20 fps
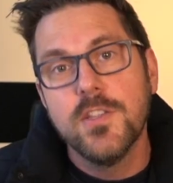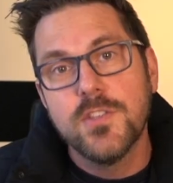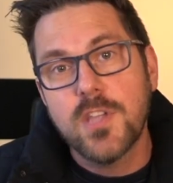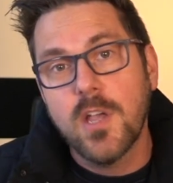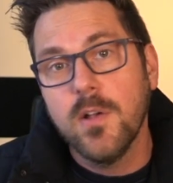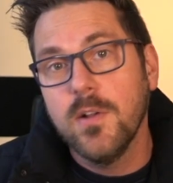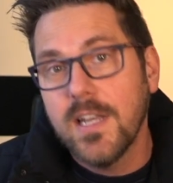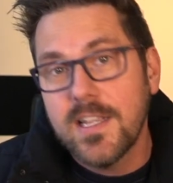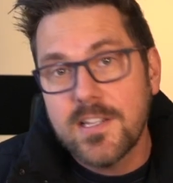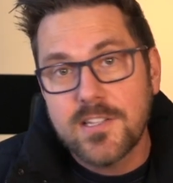
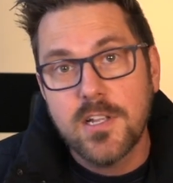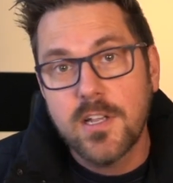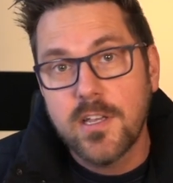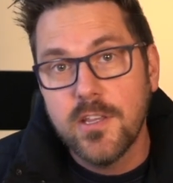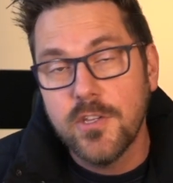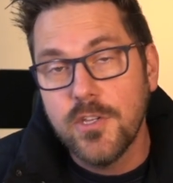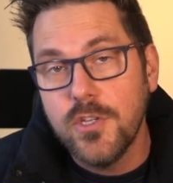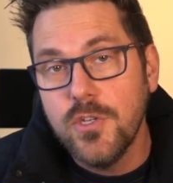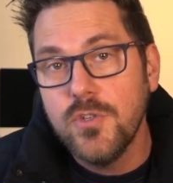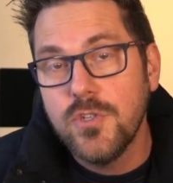So let's look at
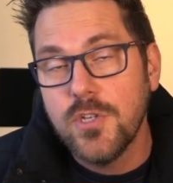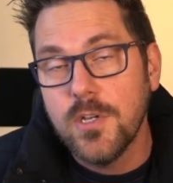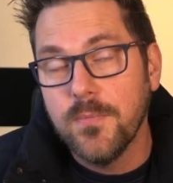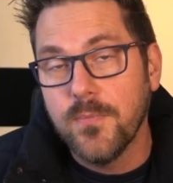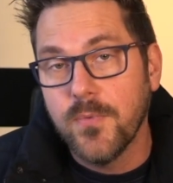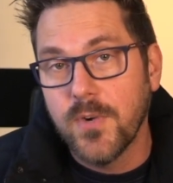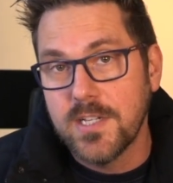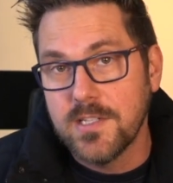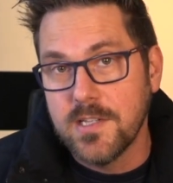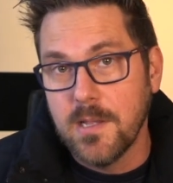the YouTube,
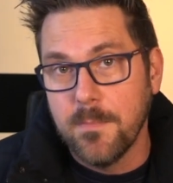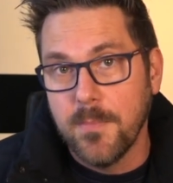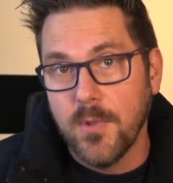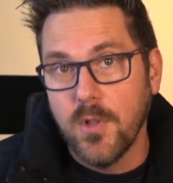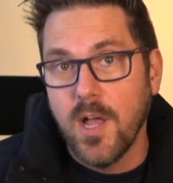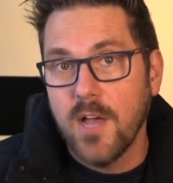for example.